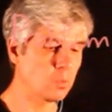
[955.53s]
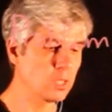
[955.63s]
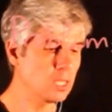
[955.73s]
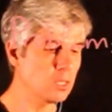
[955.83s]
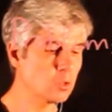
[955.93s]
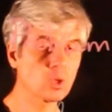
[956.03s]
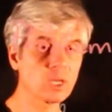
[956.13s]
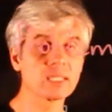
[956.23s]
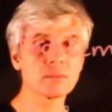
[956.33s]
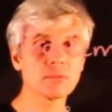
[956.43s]
we need to
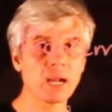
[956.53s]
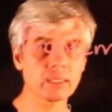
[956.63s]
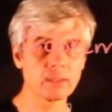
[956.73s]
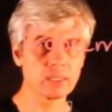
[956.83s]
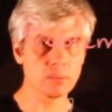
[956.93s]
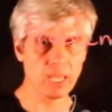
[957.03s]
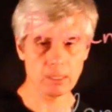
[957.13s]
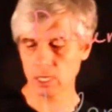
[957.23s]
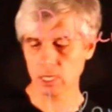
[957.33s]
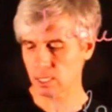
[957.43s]
construct this
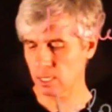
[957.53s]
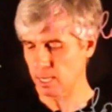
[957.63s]
matrix.